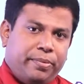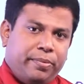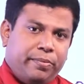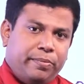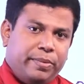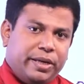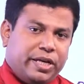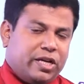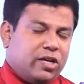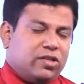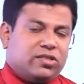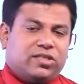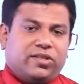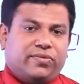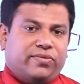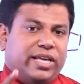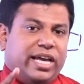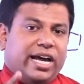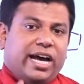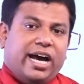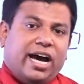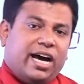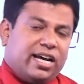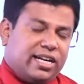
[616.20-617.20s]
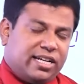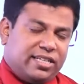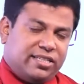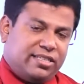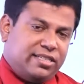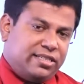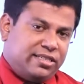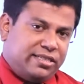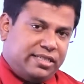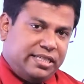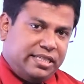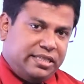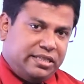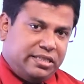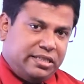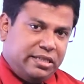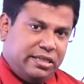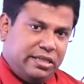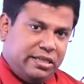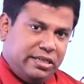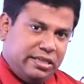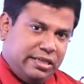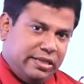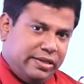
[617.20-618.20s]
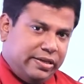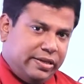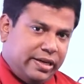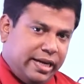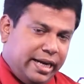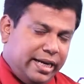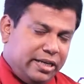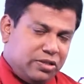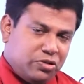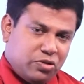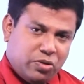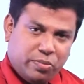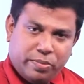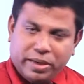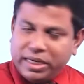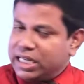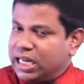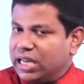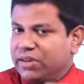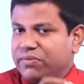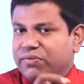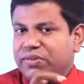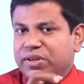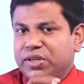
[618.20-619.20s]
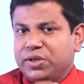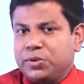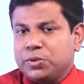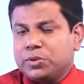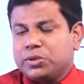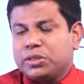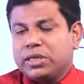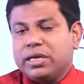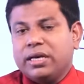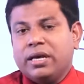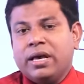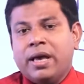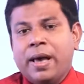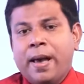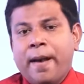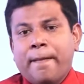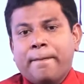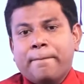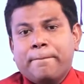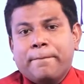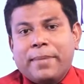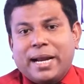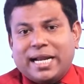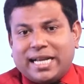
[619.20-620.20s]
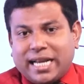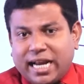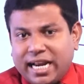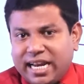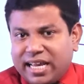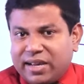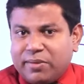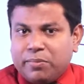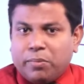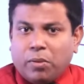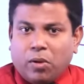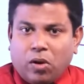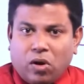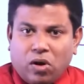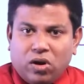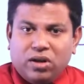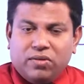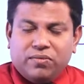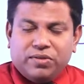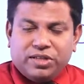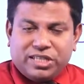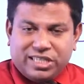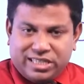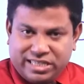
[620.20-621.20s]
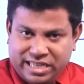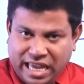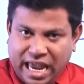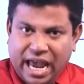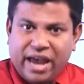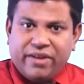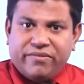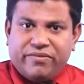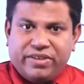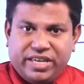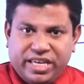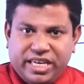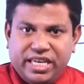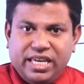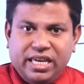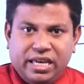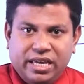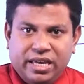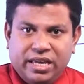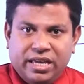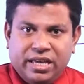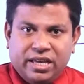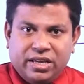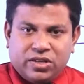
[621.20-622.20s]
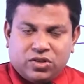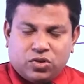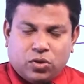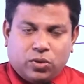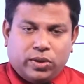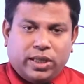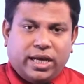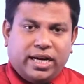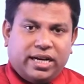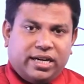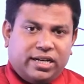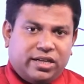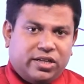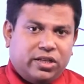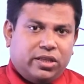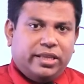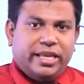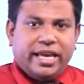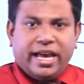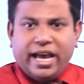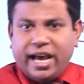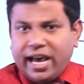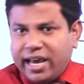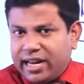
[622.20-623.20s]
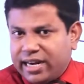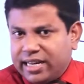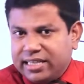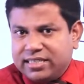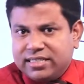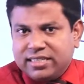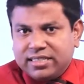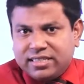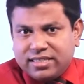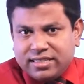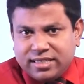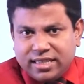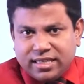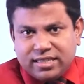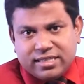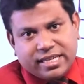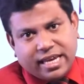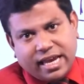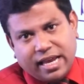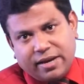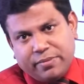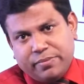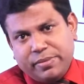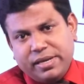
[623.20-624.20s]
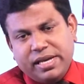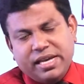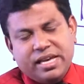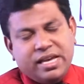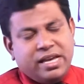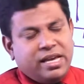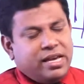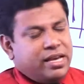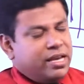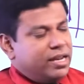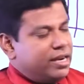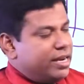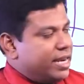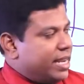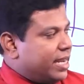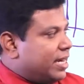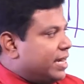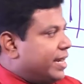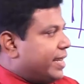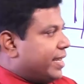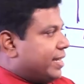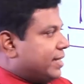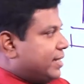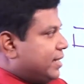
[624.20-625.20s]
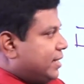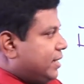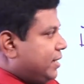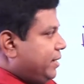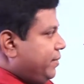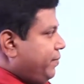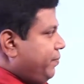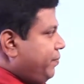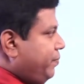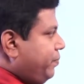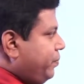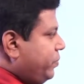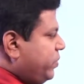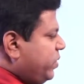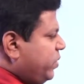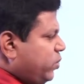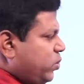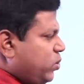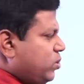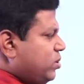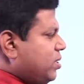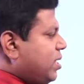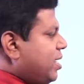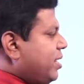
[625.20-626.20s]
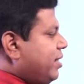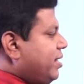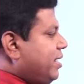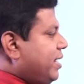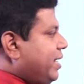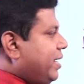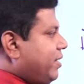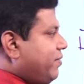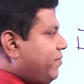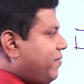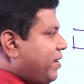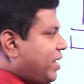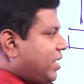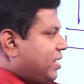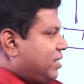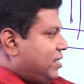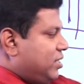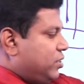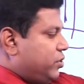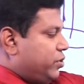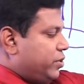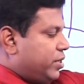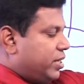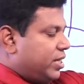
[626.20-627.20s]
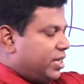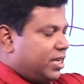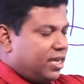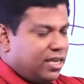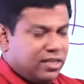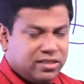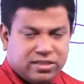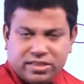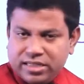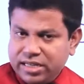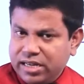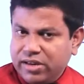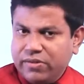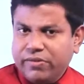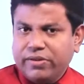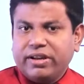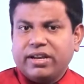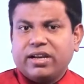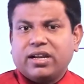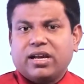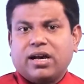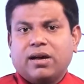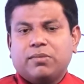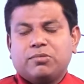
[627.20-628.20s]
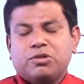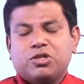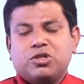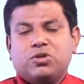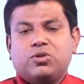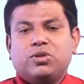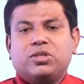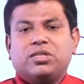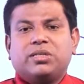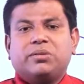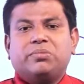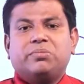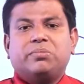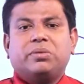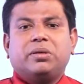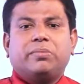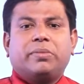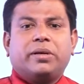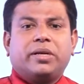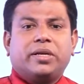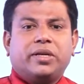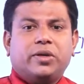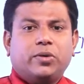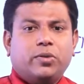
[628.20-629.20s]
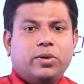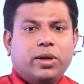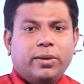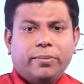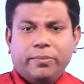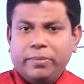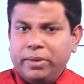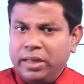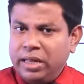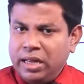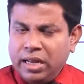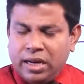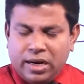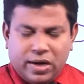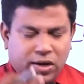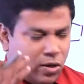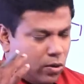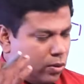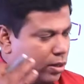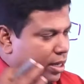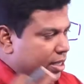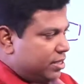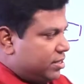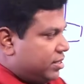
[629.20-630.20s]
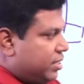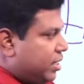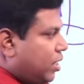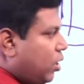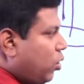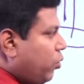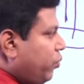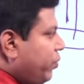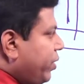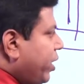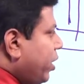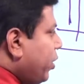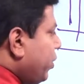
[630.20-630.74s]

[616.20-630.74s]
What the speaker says: because of the air resistance, right. So, better if we use a metallic ball which is heavy, so that the air resistance can be neglected. So, those are the like factors you have to consider when it comes to the simple pendulum. Now, let us see how we are